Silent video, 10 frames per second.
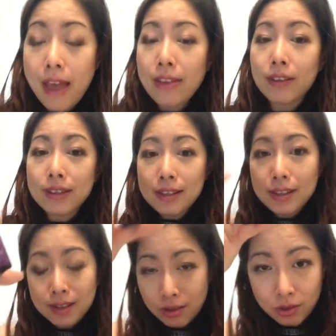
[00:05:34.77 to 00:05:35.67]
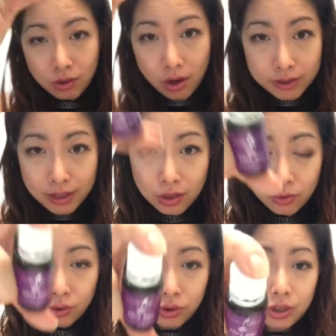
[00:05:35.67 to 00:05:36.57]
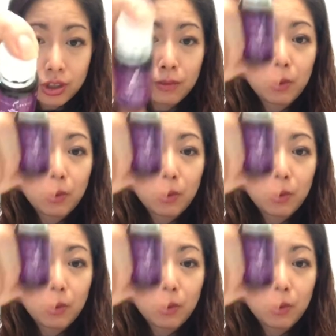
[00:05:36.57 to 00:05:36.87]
Now, this is not estrogen.